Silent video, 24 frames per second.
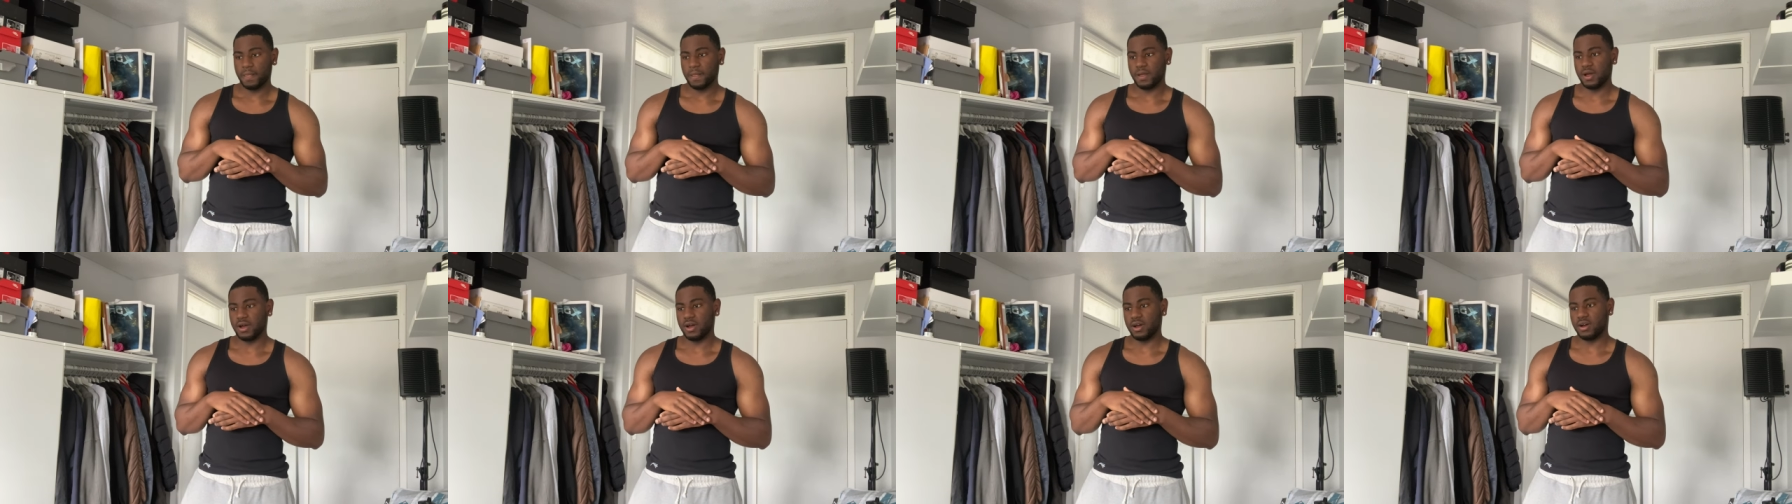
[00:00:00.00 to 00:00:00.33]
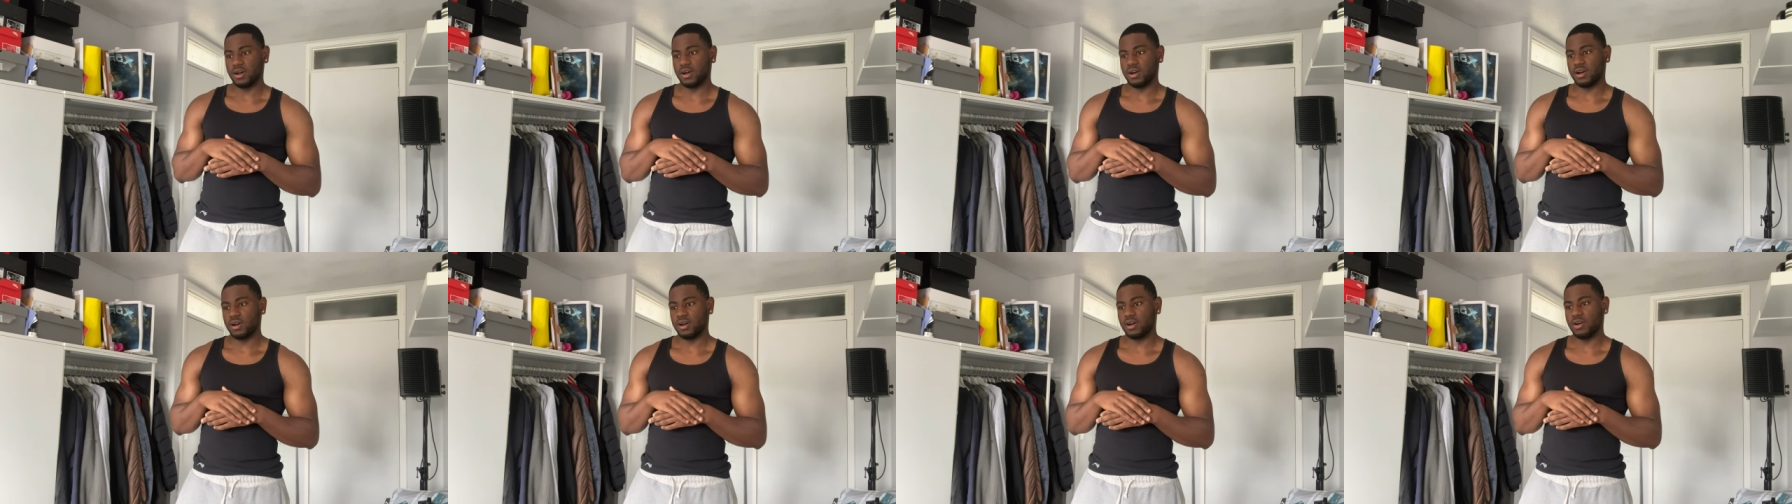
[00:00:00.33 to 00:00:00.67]

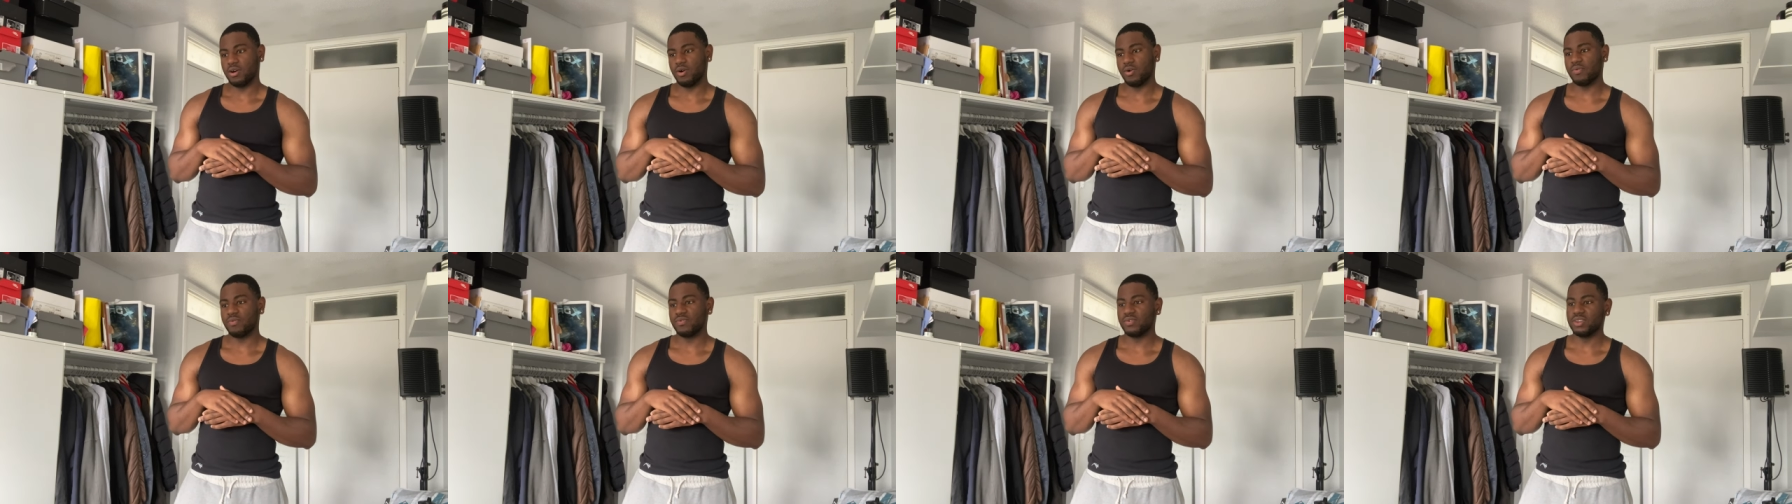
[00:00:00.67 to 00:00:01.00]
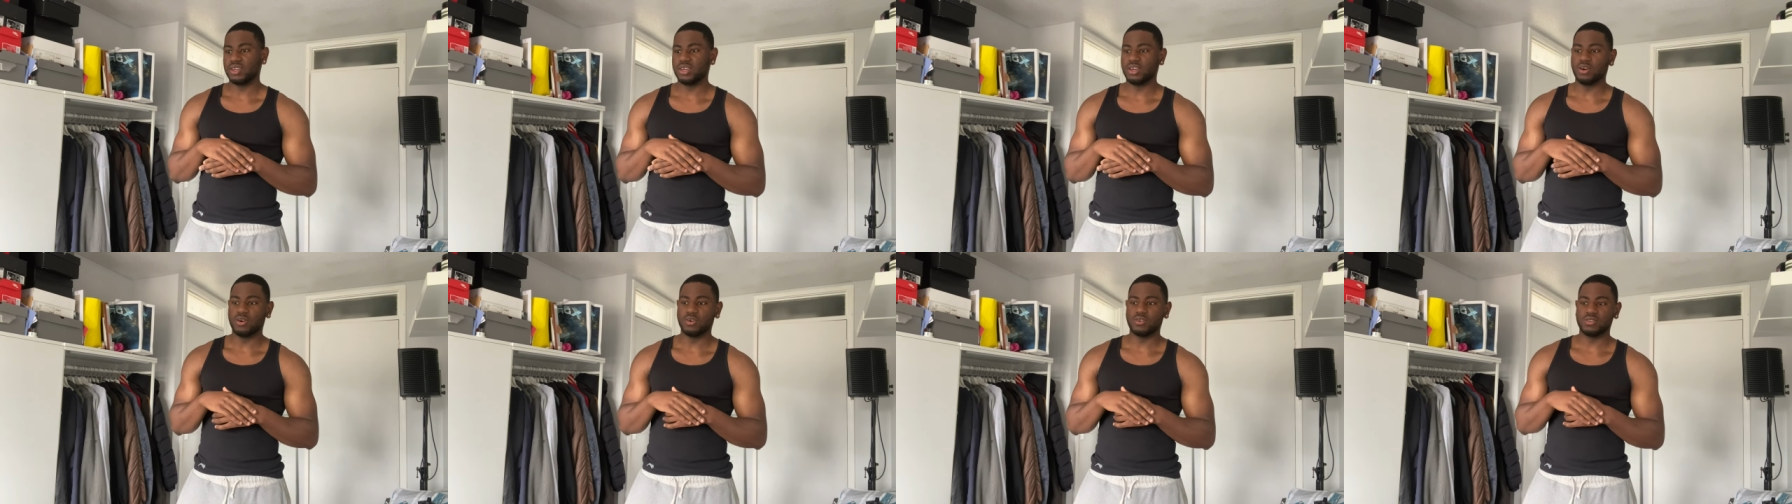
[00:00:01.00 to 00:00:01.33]
uh hopefully
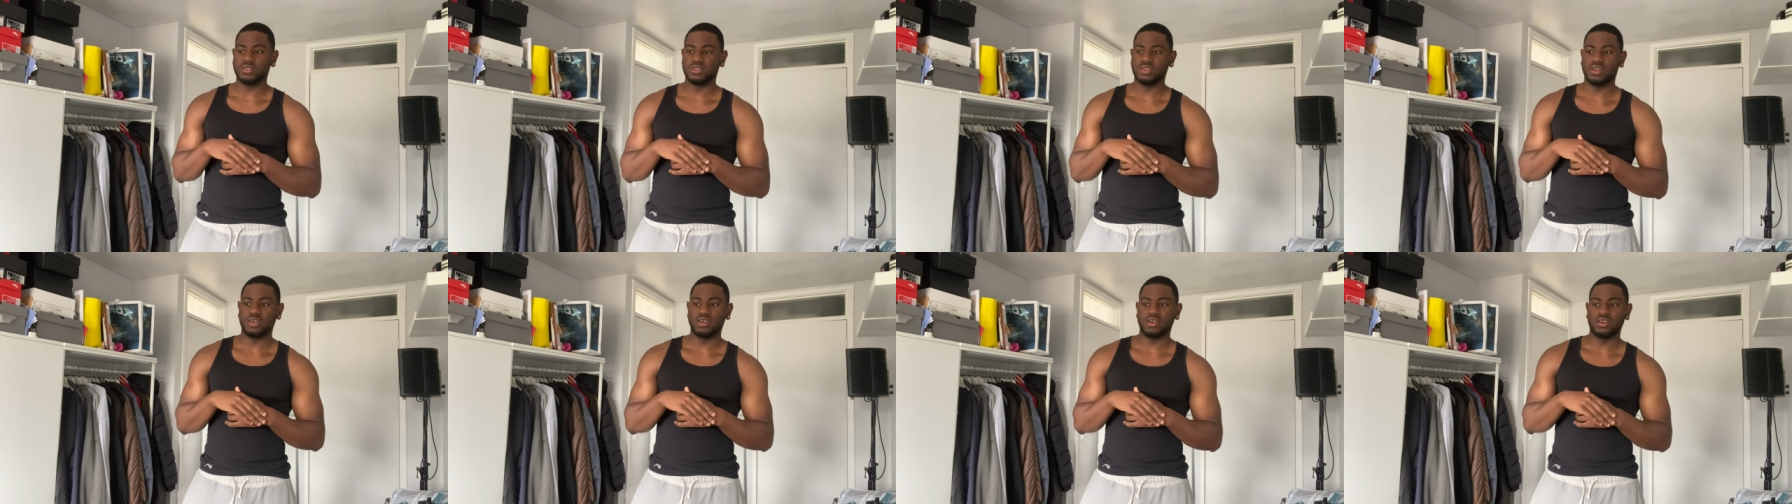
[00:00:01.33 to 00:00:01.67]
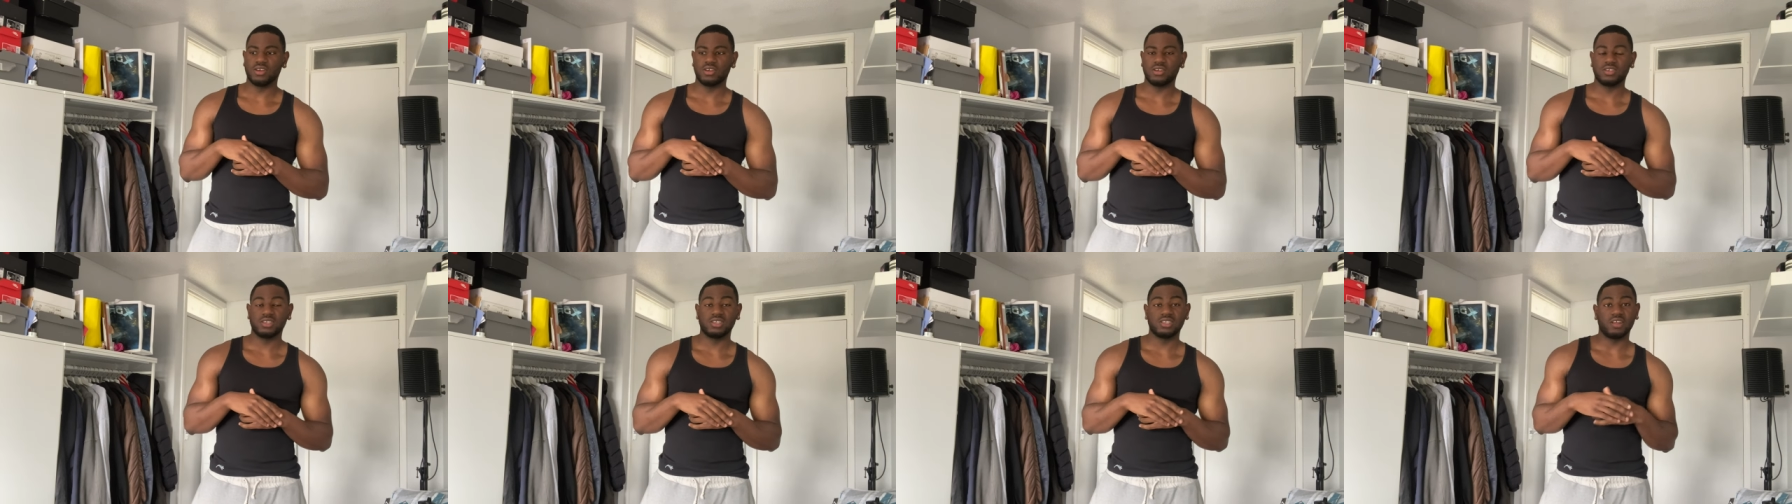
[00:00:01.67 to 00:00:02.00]
going to the
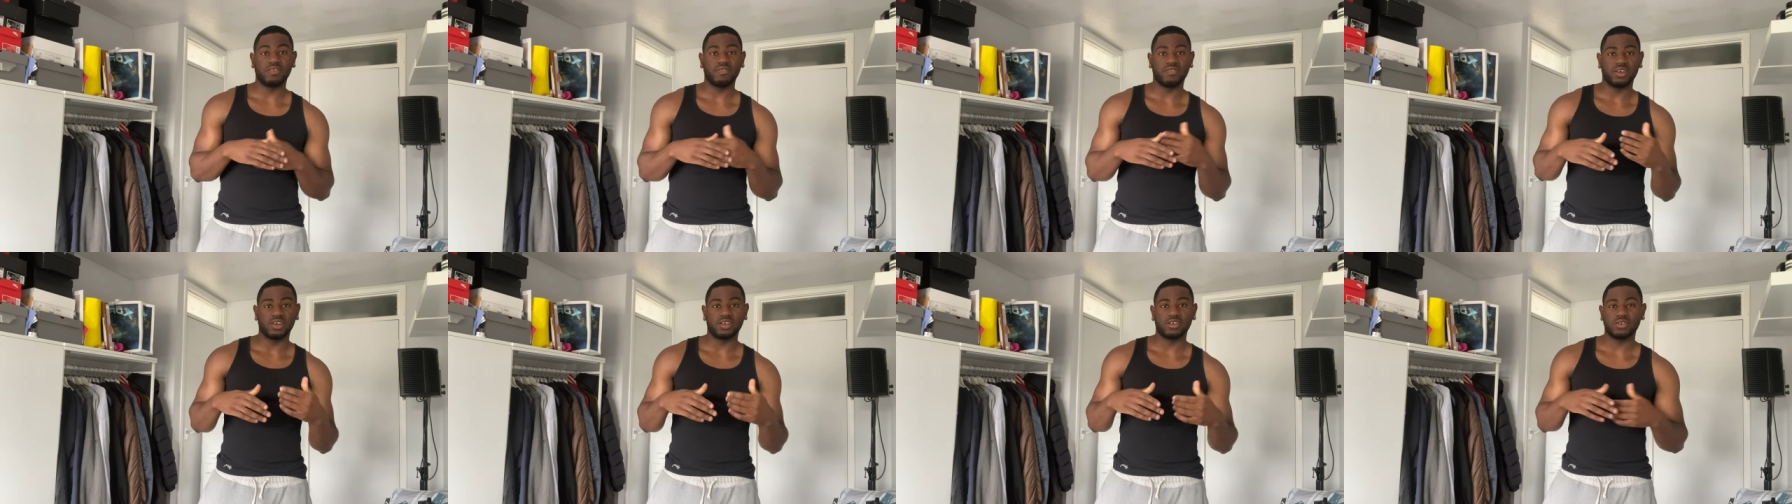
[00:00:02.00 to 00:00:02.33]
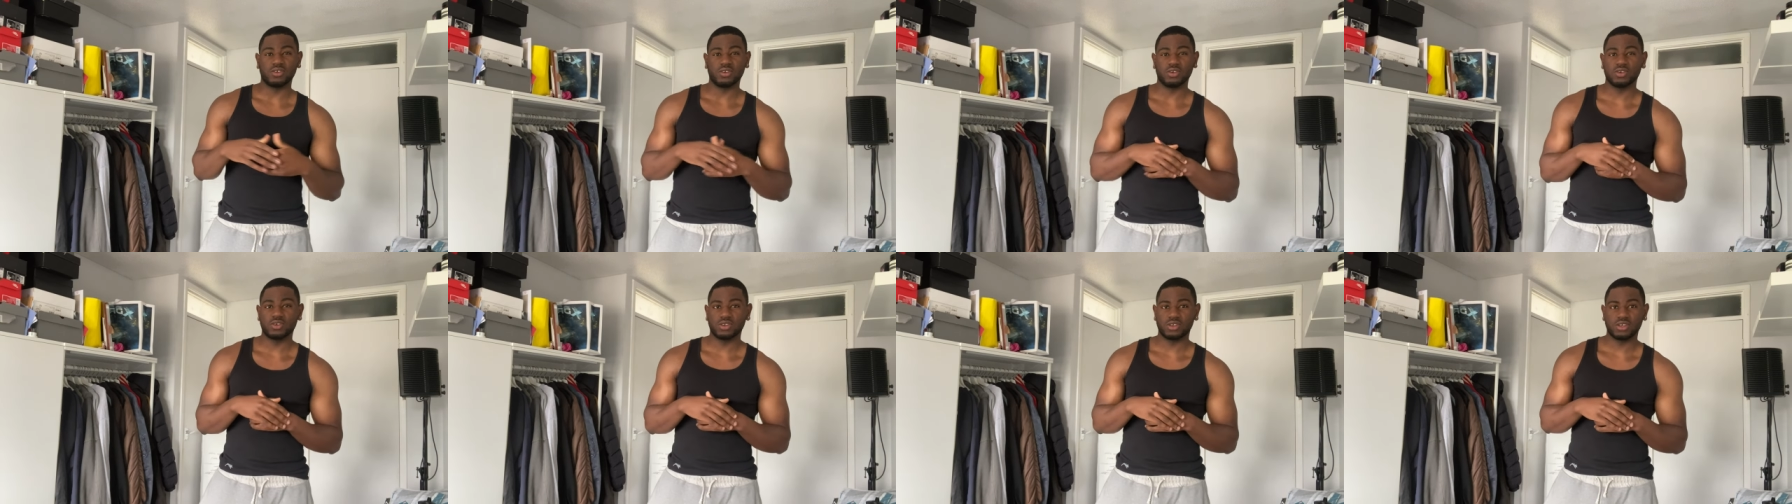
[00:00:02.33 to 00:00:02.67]
Stefan
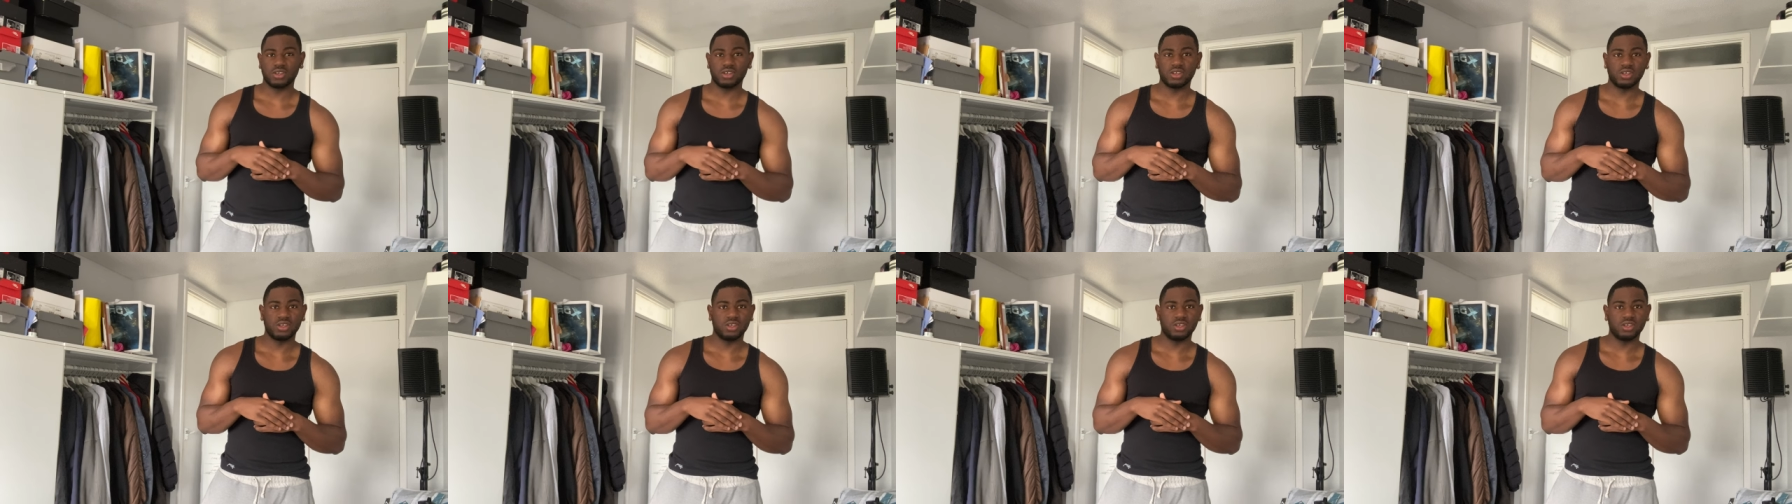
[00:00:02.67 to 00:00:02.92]
Cooke